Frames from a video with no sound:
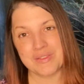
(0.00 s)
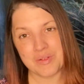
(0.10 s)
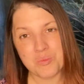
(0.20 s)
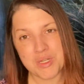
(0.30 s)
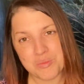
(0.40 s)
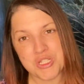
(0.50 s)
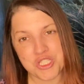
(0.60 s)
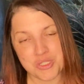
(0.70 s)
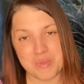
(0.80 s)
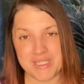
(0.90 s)
we
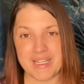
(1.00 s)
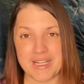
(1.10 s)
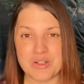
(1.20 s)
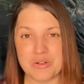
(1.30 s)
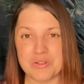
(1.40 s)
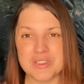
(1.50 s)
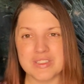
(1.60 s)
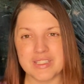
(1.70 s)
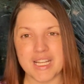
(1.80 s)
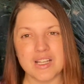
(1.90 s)
should be setting goals,
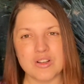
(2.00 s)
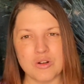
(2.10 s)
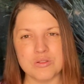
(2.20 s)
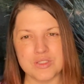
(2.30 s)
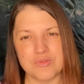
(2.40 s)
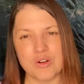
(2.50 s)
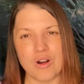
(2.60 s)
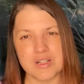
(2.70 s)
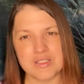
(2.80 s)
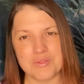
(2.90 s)
like goals for
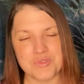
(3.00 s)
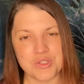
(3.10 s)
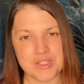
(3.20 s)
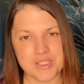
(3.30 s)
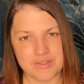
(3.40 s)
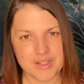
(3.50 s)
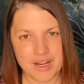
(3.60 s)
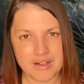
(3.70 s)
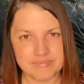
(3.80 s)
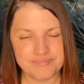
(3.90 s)
ourselves and our self-care.